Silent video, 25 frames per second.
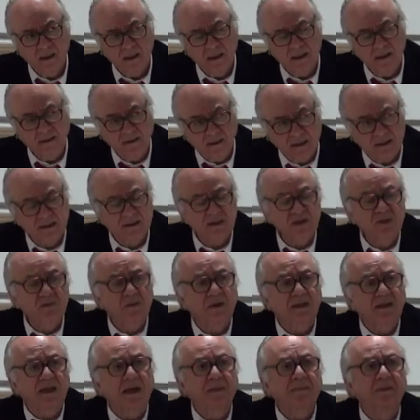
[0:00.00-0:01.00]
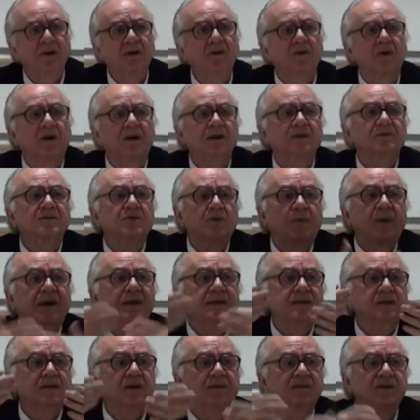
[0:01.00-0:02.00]
And this is what I've been calling the
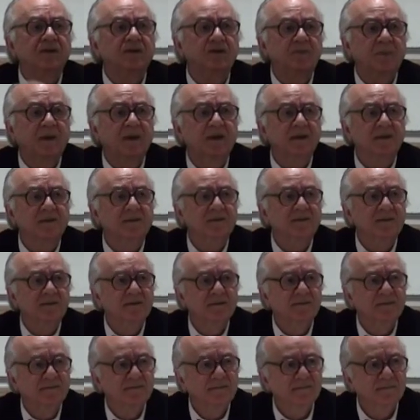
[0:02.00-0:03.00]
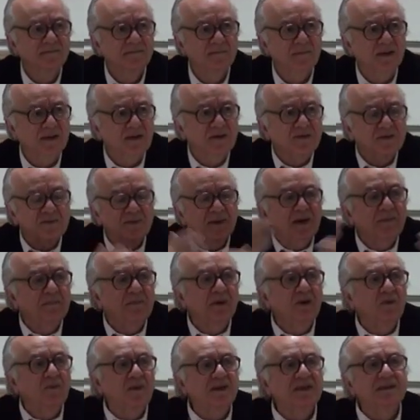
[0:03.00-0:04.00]
waste of experience, because we have
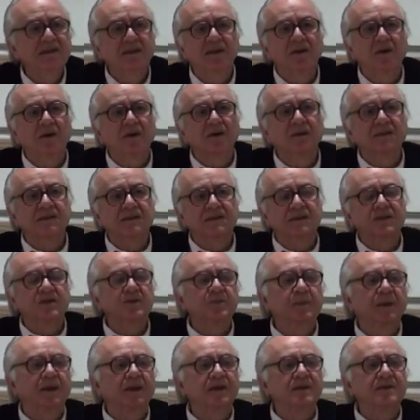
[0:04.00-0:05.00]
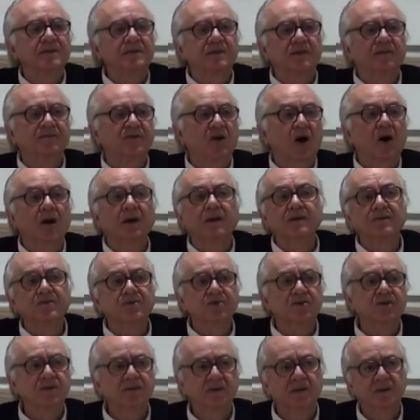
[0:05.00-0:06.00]
been wasting all this experience of
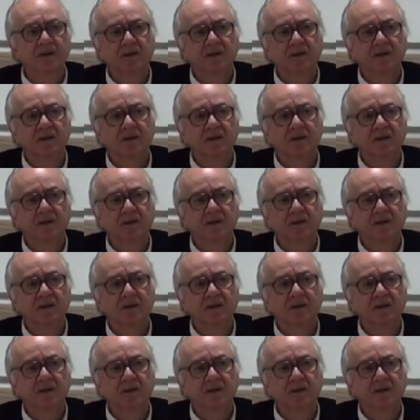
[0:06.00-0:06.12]
knowledge.